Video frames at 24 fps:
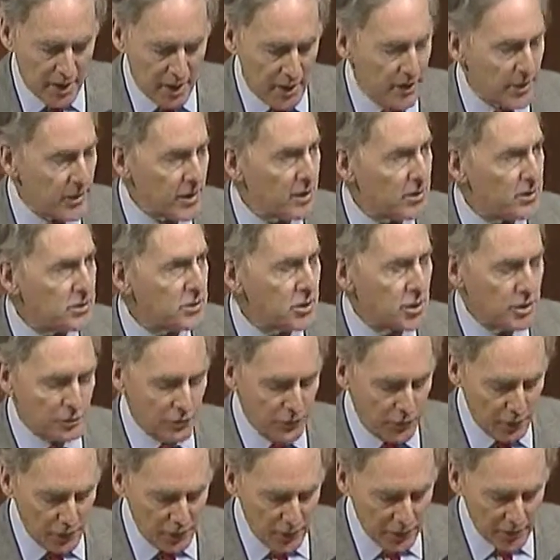This could
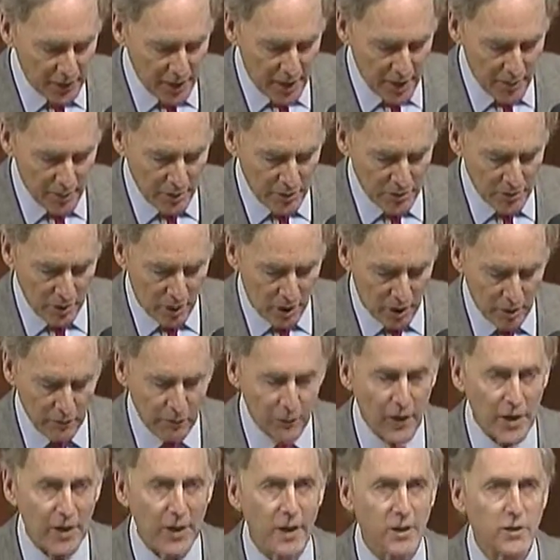further damage our
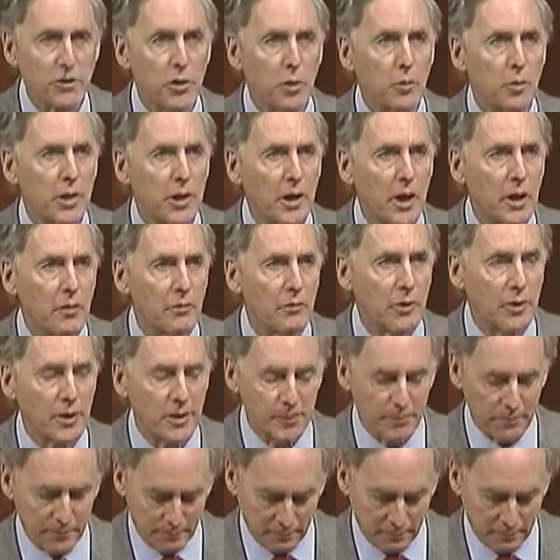financial recovery.